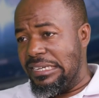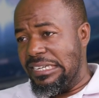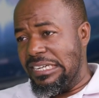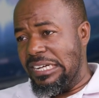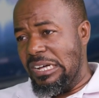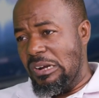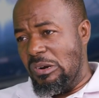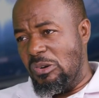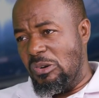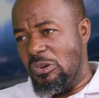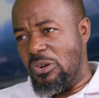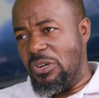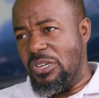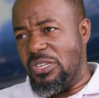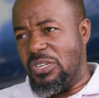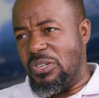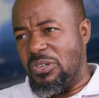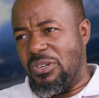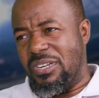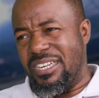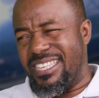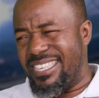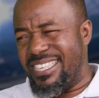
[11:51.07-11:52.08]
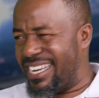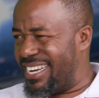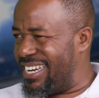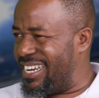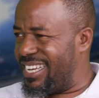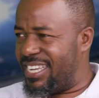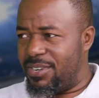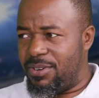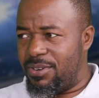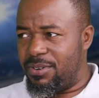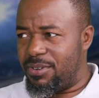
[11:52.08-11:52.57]
Ruto is not
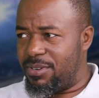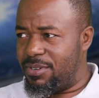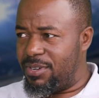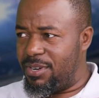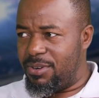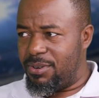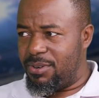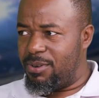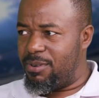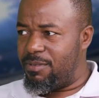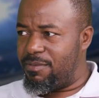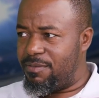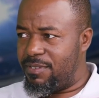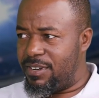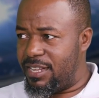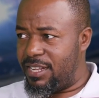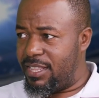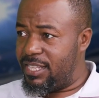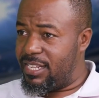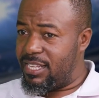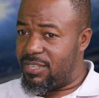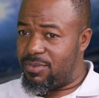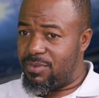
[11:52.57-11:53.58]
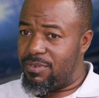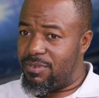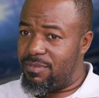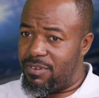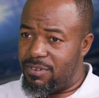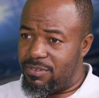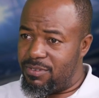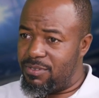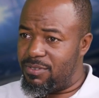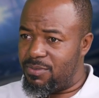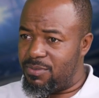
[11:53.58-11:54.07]
exactly keen on golf, and I think that's one of
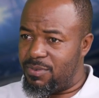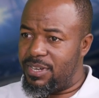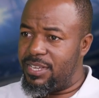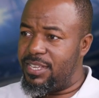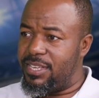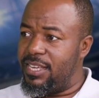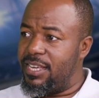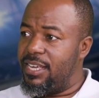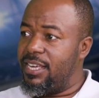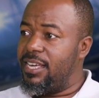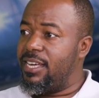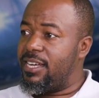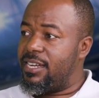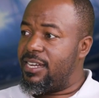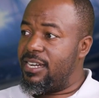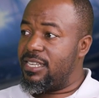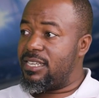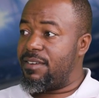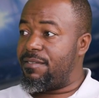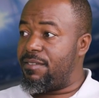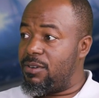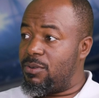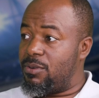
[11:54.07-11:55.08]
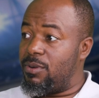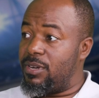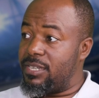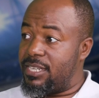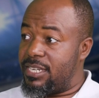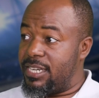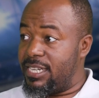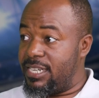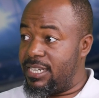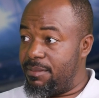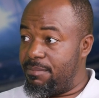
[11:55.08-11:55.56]
the reasons why the Safari Tour has
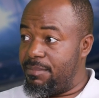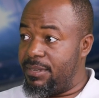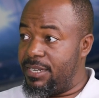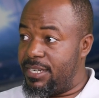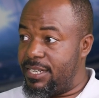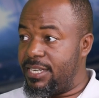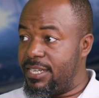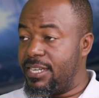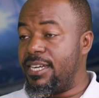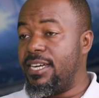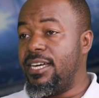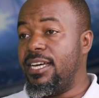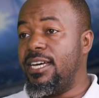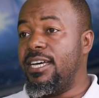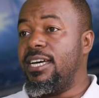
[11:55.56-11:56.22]
taken a beating.